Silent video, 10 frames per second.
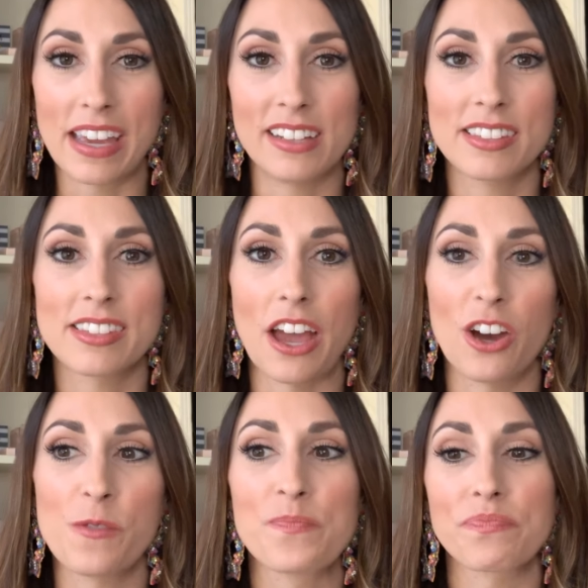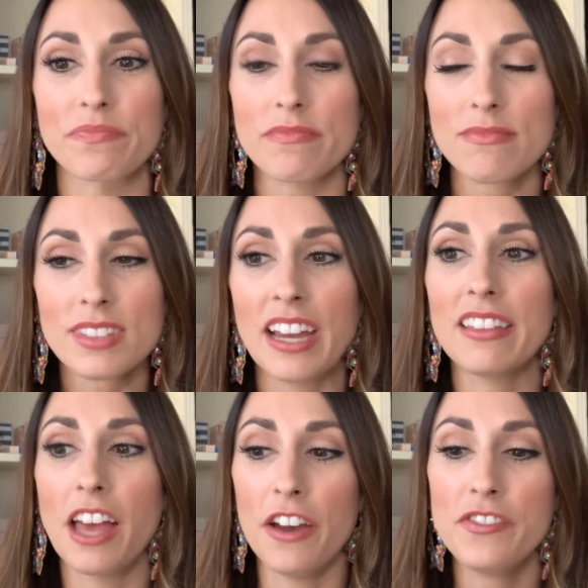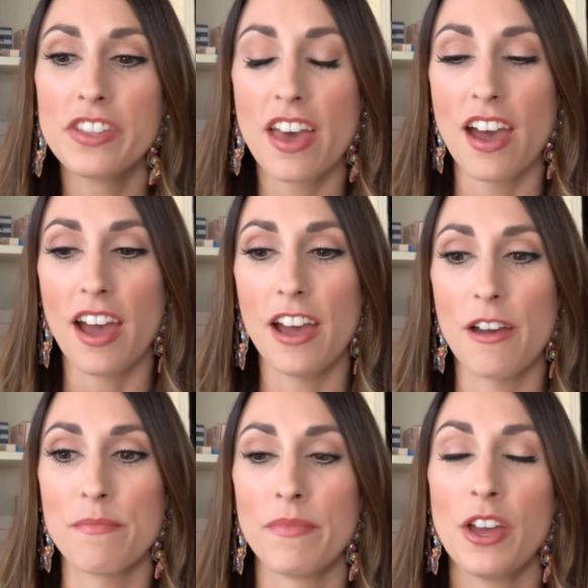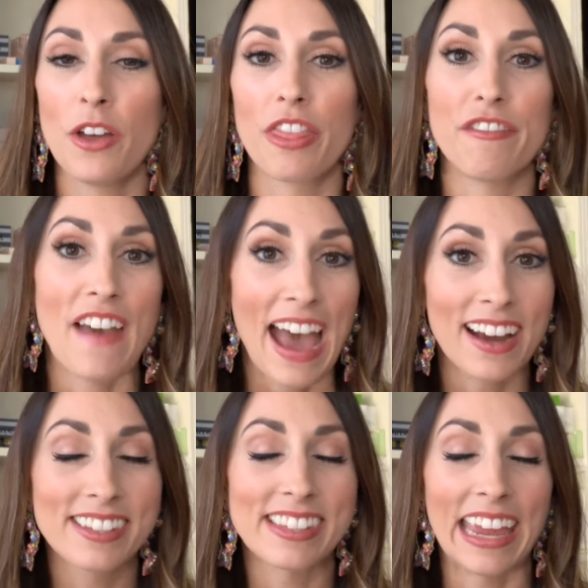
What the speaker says: And so I loved the facts,